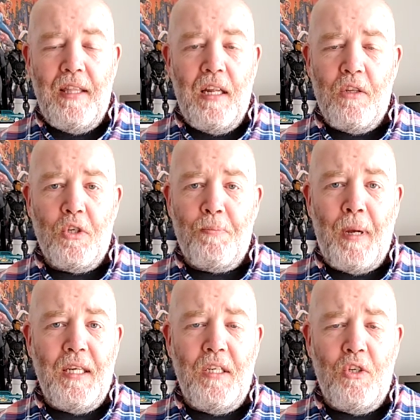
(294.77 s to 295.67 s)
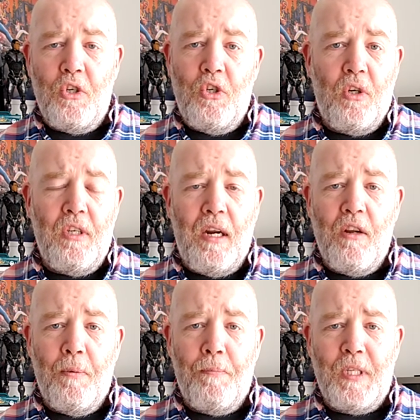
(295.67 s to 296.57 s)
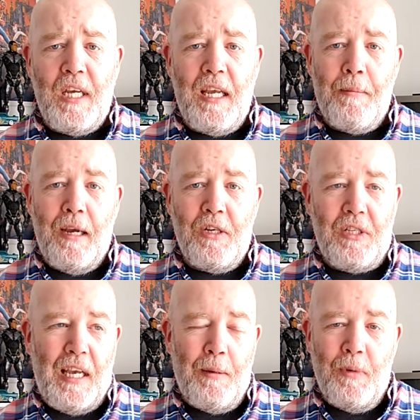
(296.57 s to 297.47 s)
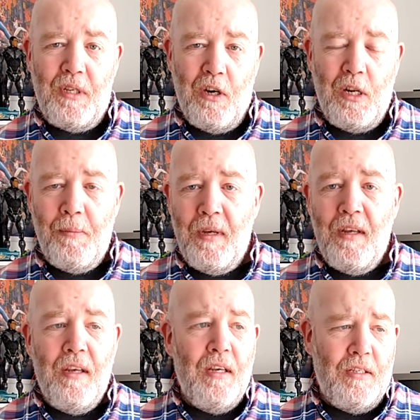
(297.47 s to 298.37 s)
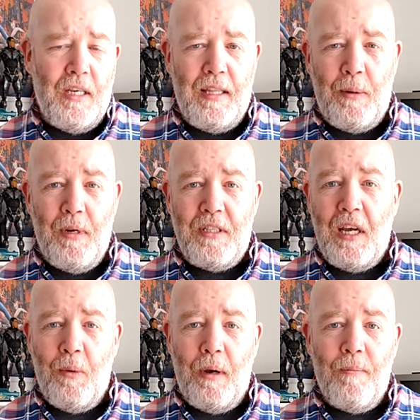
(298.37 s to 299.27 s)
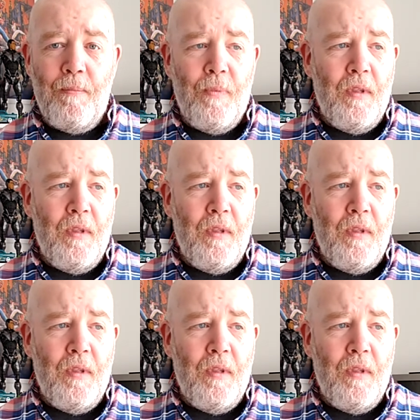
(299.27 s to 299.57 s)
And then I just basically just chucked a load of potato mashers at him and got him. So that worked out well.